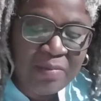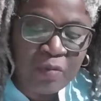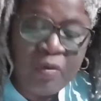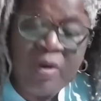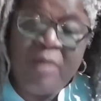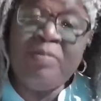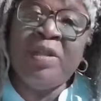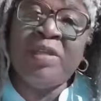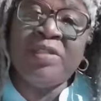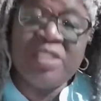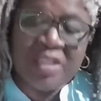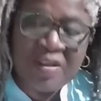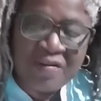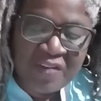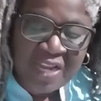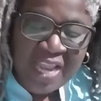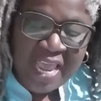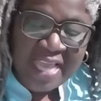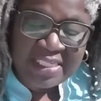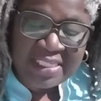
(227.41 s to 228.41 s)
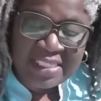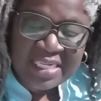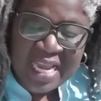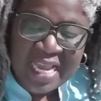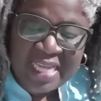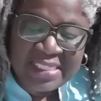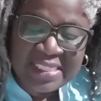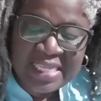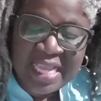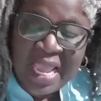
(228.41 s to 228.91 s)
remnants of last
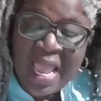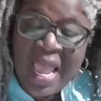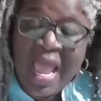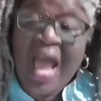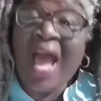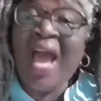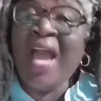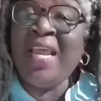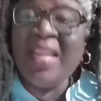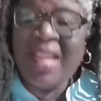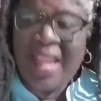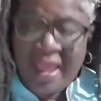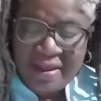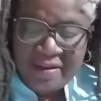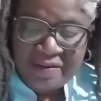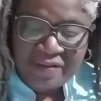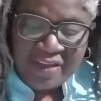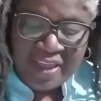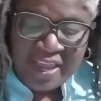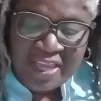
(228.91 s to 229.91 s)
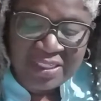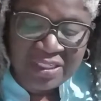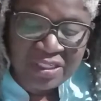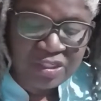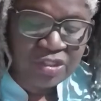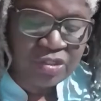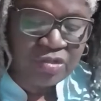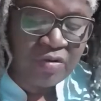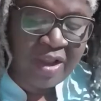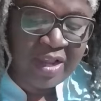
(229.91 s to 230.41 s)
night's high life and
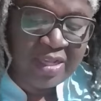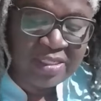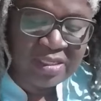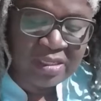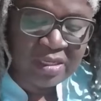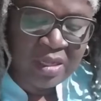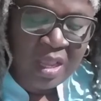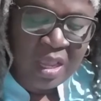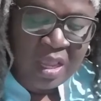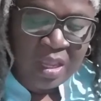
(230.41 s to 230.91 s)
distress,